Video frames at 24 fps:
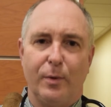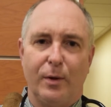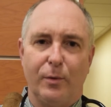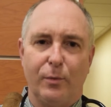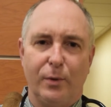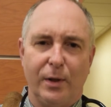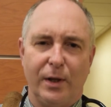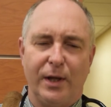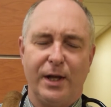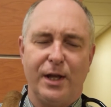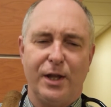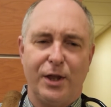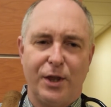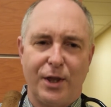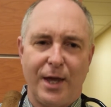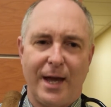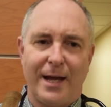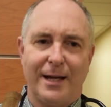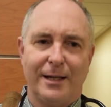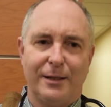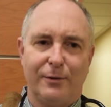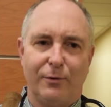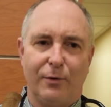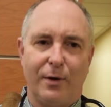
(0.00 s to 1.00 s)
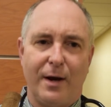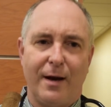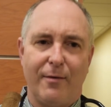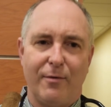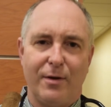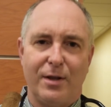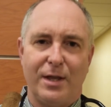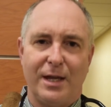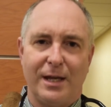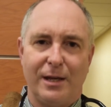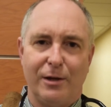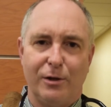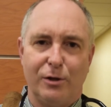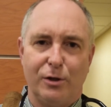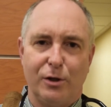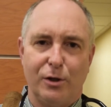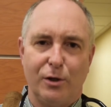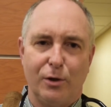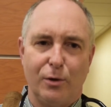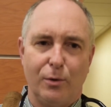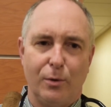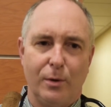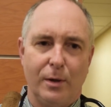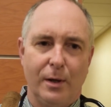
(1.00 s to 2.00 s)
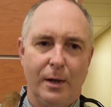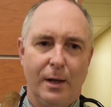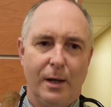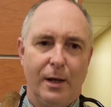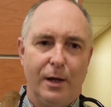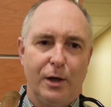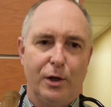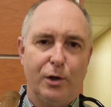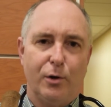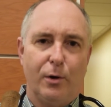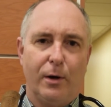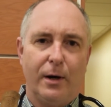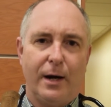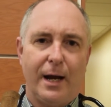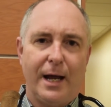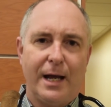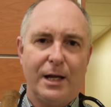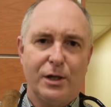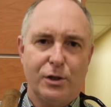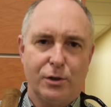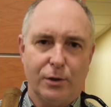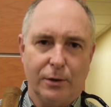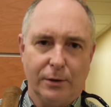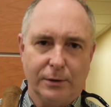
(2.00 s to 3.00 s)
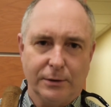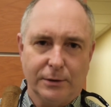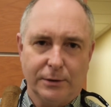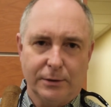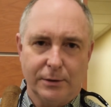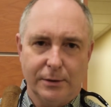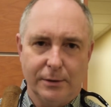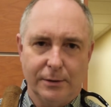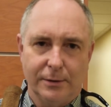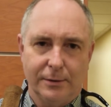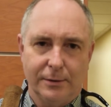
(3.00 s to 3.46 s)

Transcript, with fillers: But really, thanks for everything you do. You are angels.